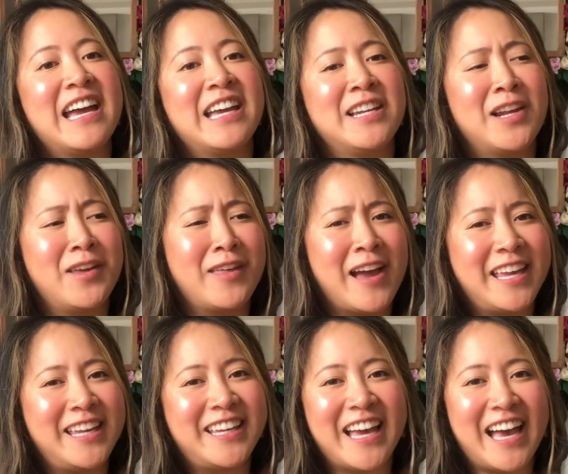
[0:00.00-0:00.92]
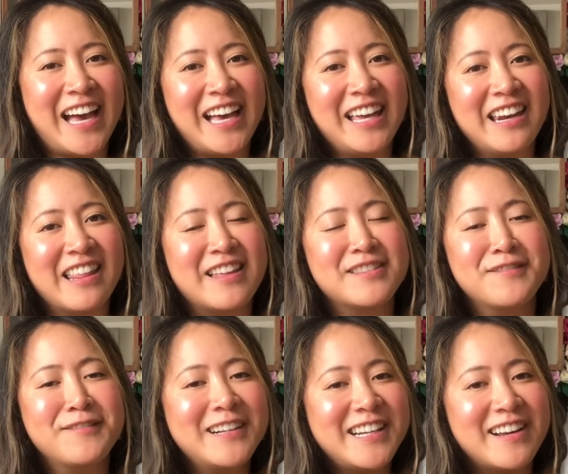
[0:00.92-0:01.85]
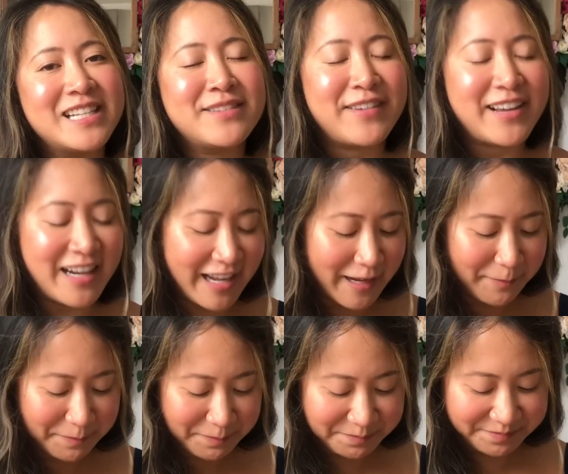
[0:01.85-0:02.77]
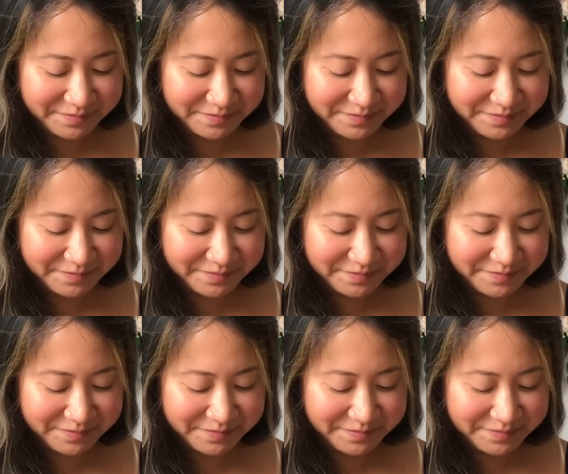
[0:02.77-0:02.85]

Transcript: I know that I can, and that's a really nice feeling.